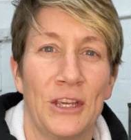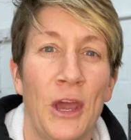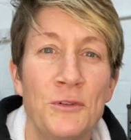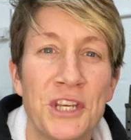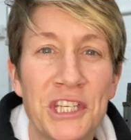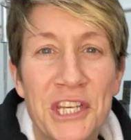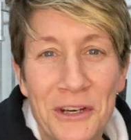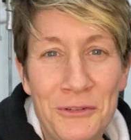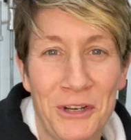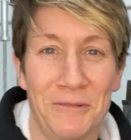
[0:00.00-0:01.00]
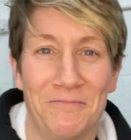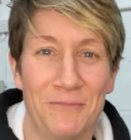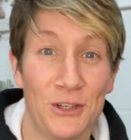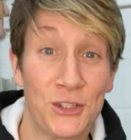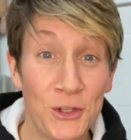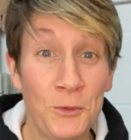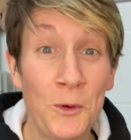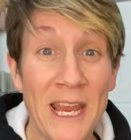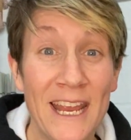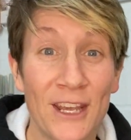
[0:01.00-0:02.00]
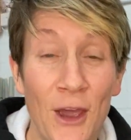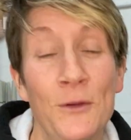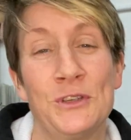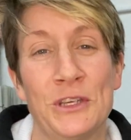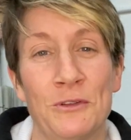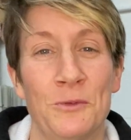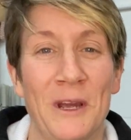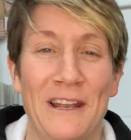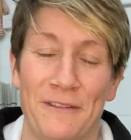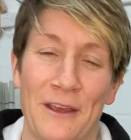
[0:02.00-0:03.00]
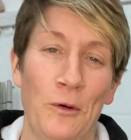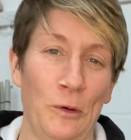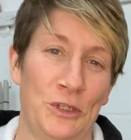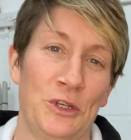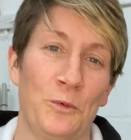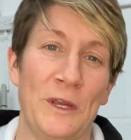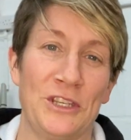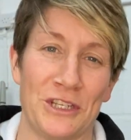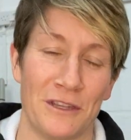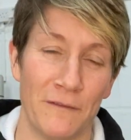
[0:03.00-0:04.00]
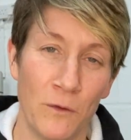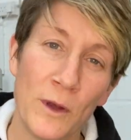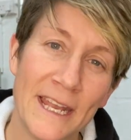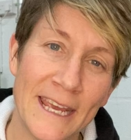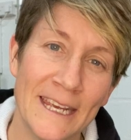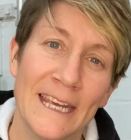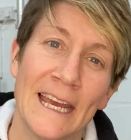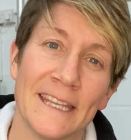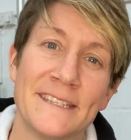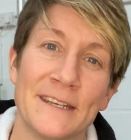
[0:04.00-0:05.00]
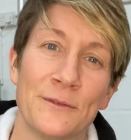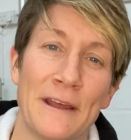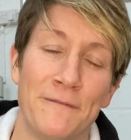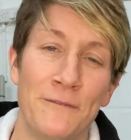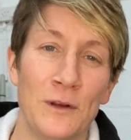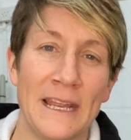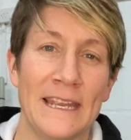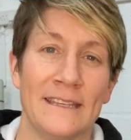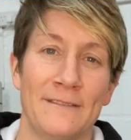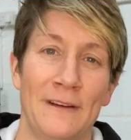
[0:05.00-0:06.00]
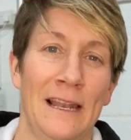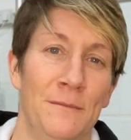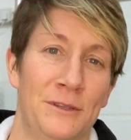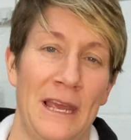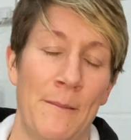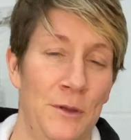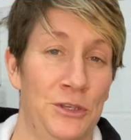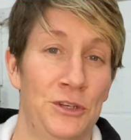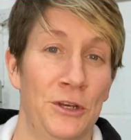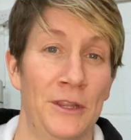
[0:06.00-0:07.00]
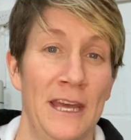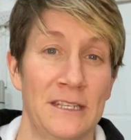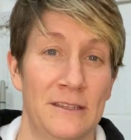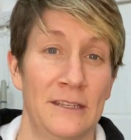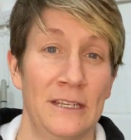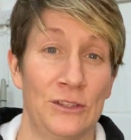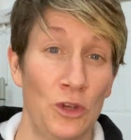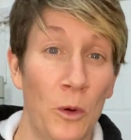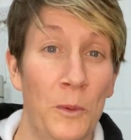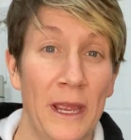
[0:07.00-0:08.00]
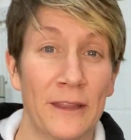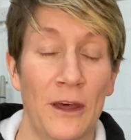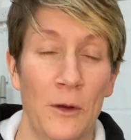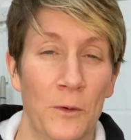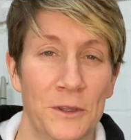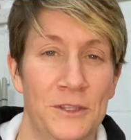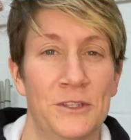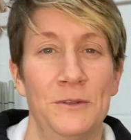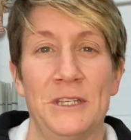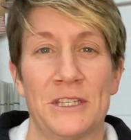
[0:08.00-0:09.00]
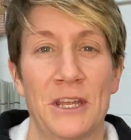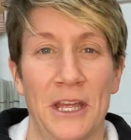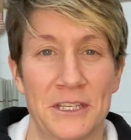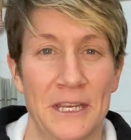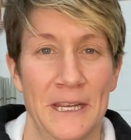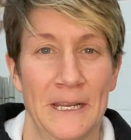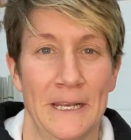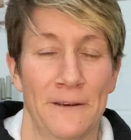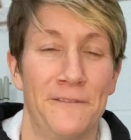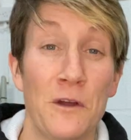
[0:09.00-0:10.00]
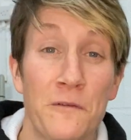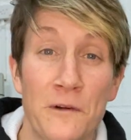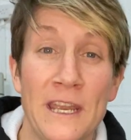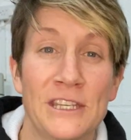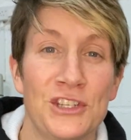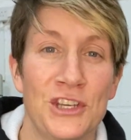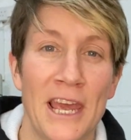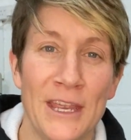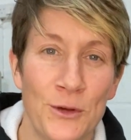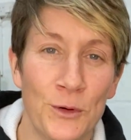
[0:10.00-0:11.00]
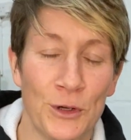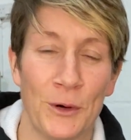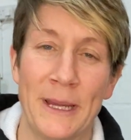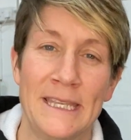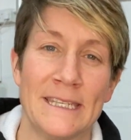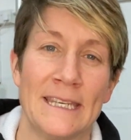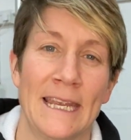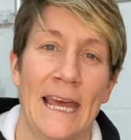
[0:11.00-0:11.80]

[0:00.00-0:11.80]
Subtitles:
Coaching children, should we coach children weightlifting or should we just avoid it until they're fully developed and mature? That's the topic that I want to discuss. Feel free to share your comments.